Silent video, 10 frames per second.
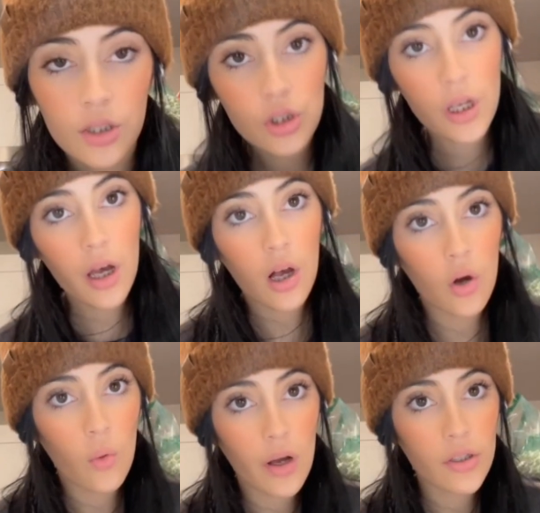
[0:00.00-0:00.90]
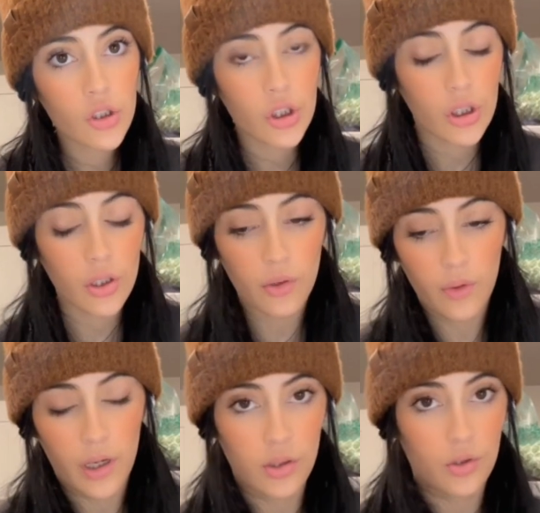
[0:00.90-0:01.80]
So while you're chilling
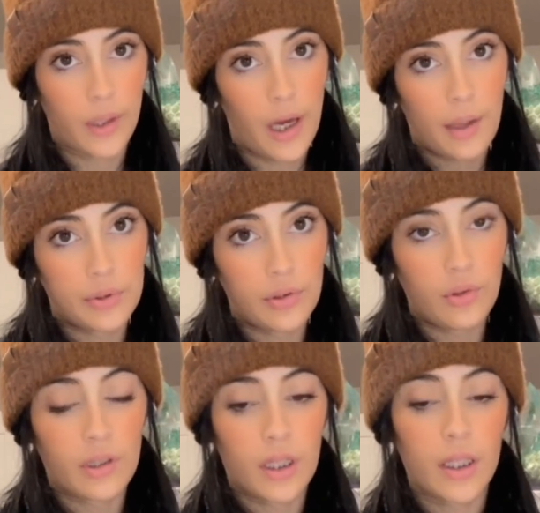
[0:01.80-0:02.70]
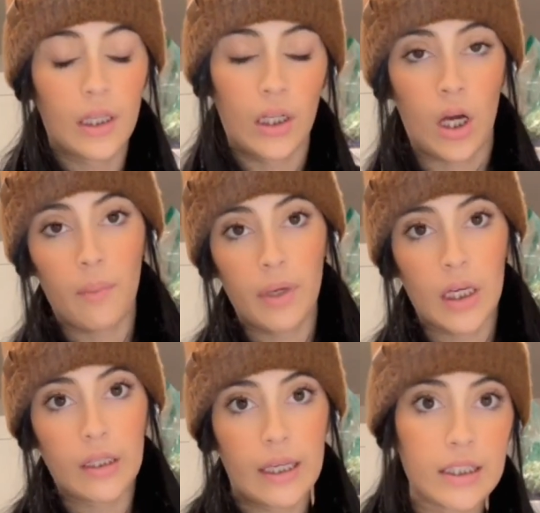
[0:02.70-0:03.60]
around doing absolutely nothing, not
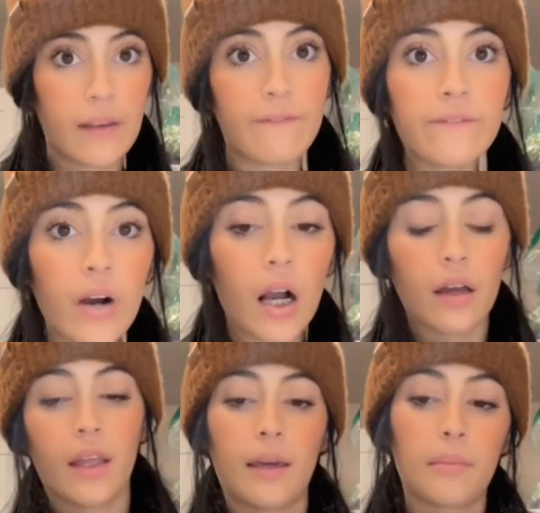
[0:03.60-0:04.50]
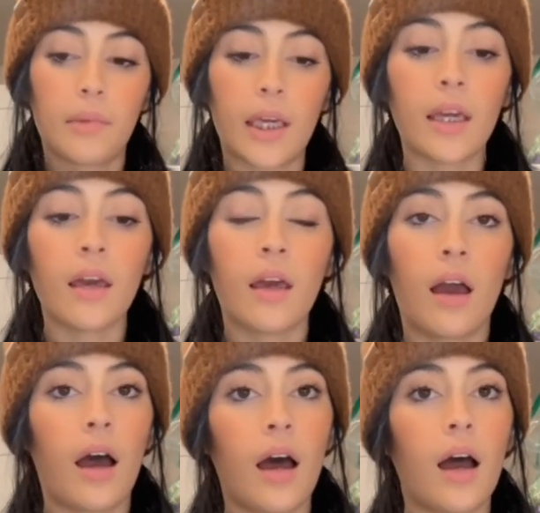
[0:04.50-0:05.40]
being lazy like me,
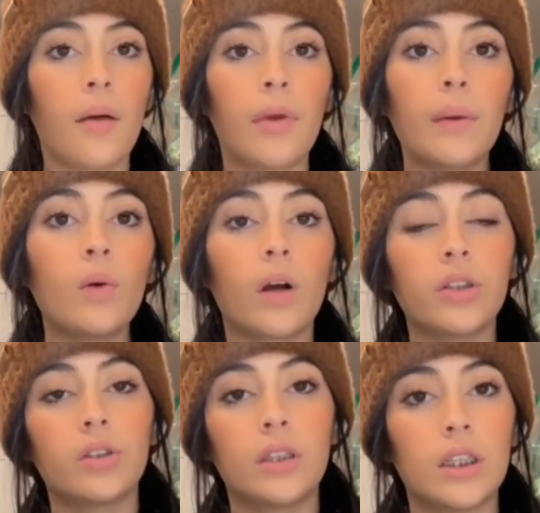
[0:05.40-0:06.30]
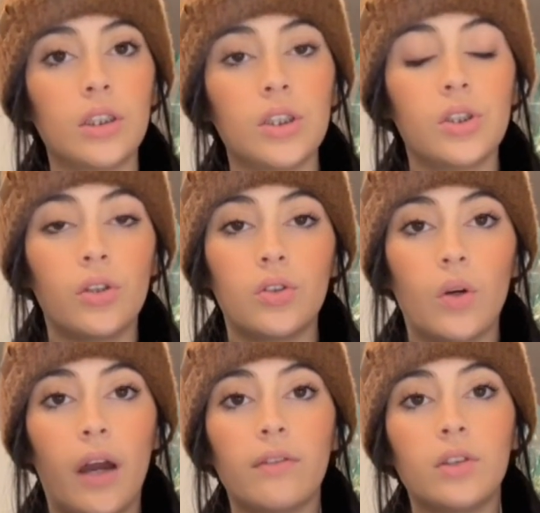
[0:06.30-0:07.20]
maybe wash your dishes so you
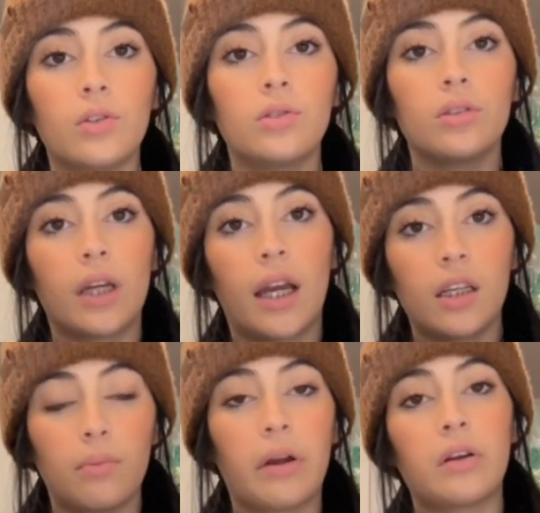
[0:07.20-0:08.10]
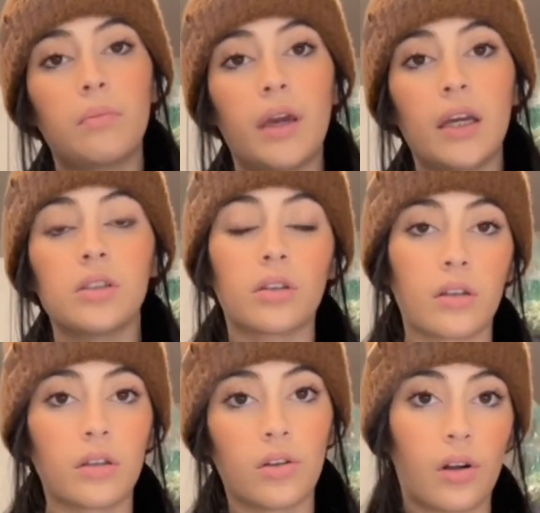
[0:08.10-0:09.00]
don't have to use your tiny brownie pan to
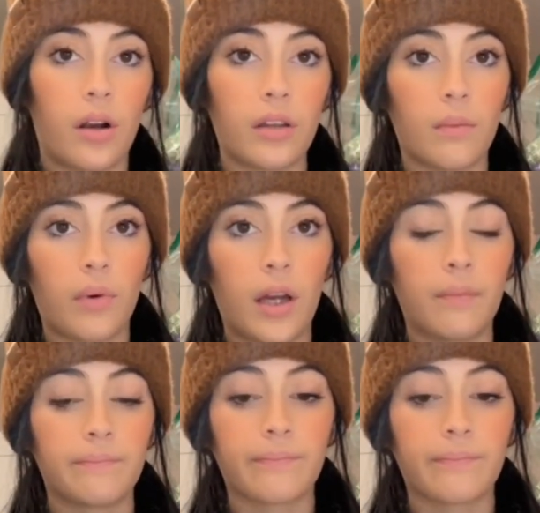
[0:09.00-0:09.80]
cook your garlic bread.